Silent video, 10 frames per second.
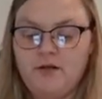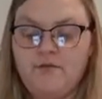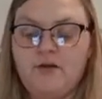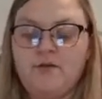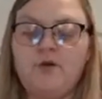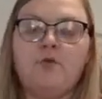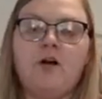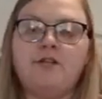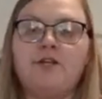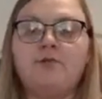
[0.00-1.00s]
If you're going to be
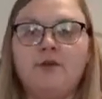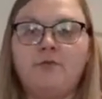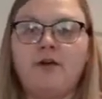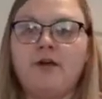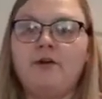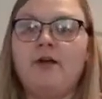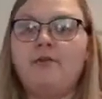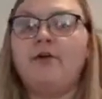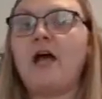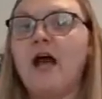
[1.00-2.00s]
watching the replay, go ahead and put